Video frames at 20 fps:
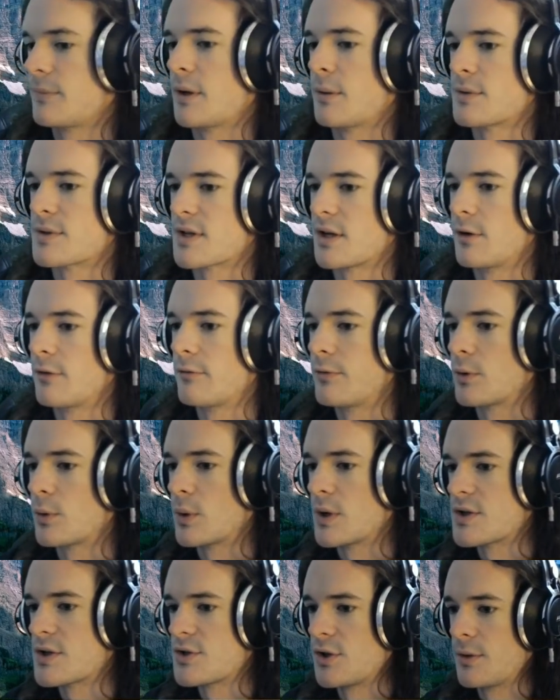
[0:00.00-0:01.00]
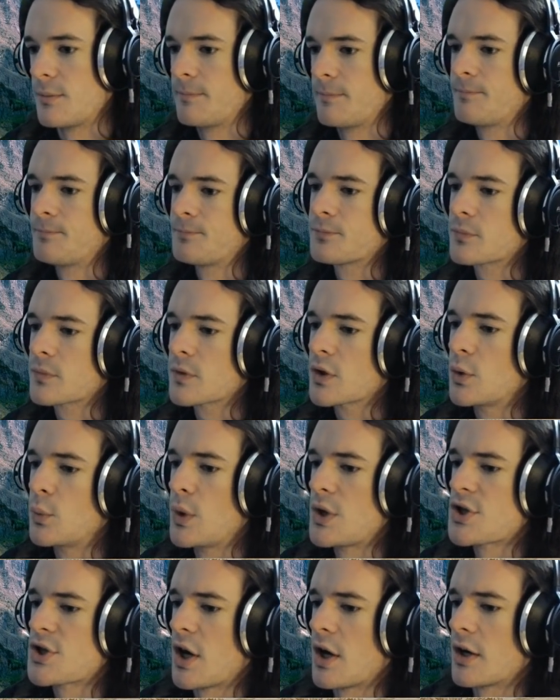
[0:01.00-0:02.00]
That was a helpful question.
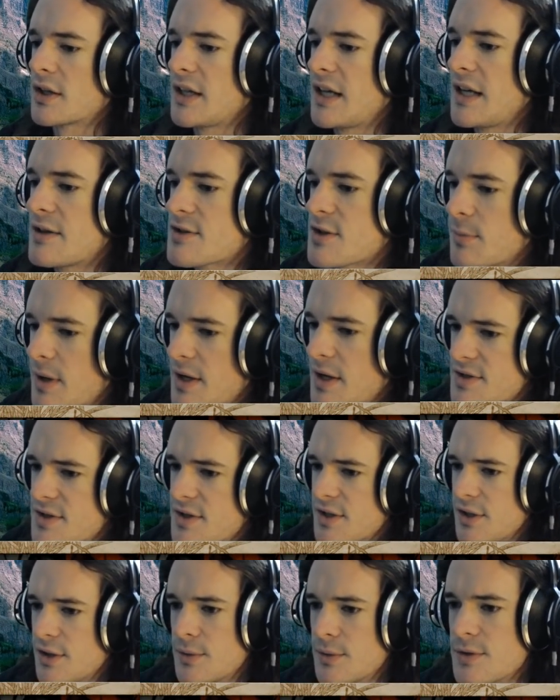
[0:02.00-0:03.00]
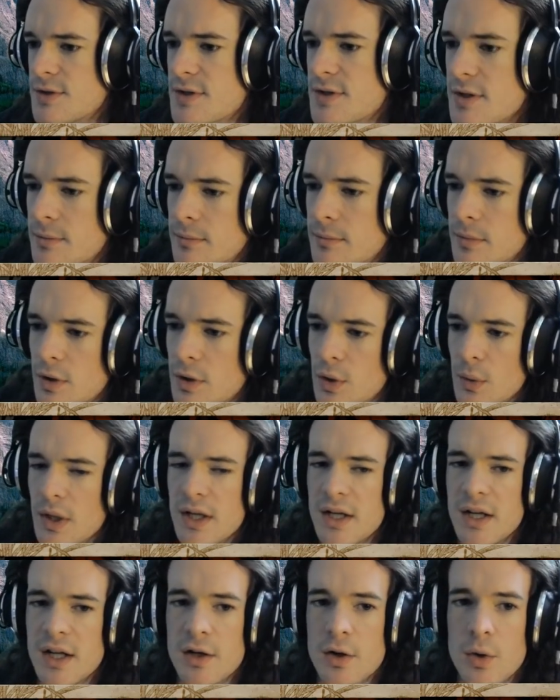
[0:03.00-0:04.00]
Which hotkeys are best to use?
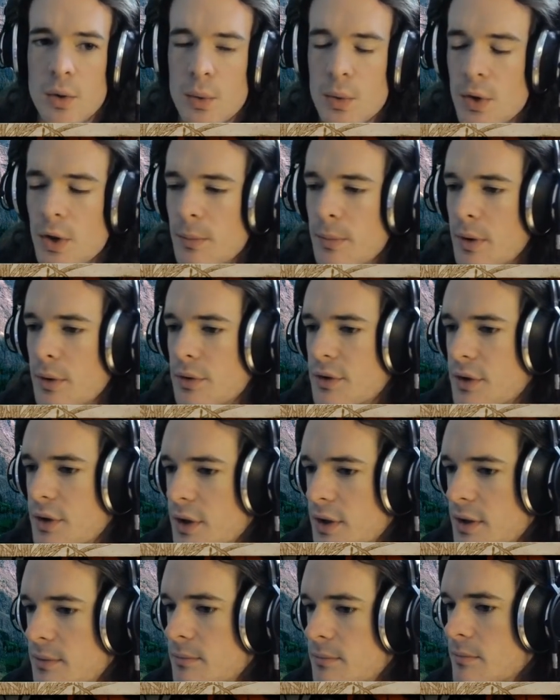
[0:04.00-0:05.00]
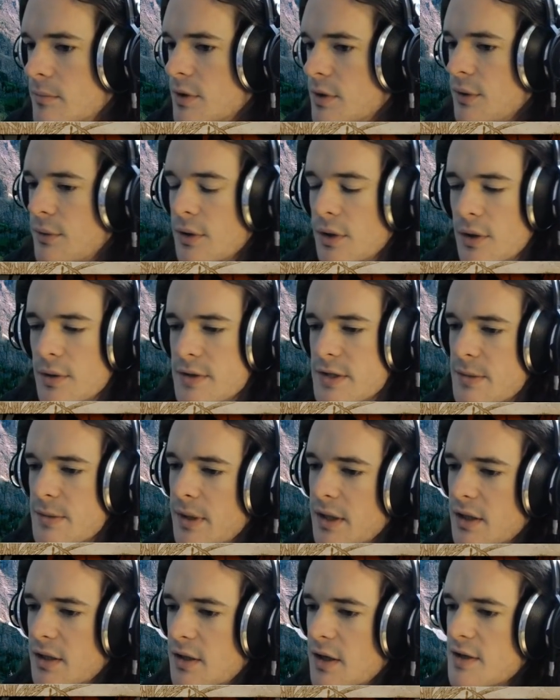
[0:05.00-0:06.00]
Grid and core are both good. You could also
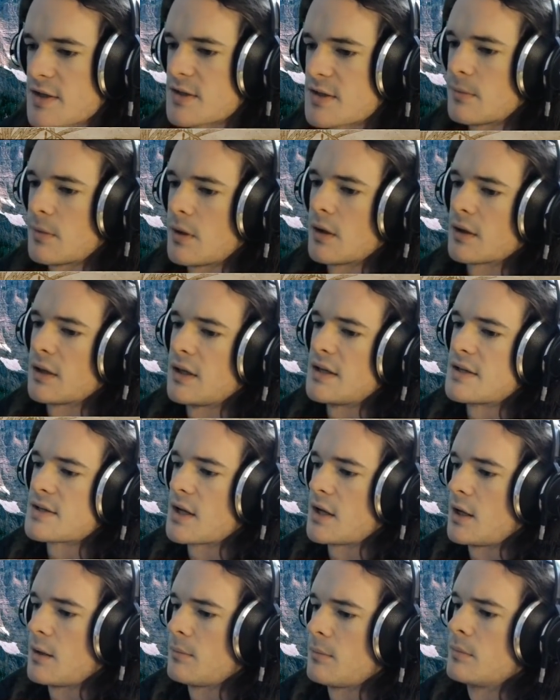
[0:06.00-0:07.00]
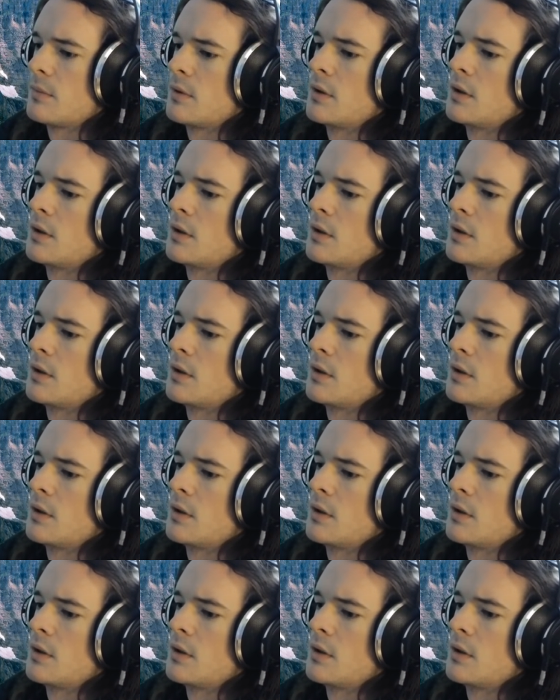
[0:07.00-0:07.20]
make a custom hotkey setup.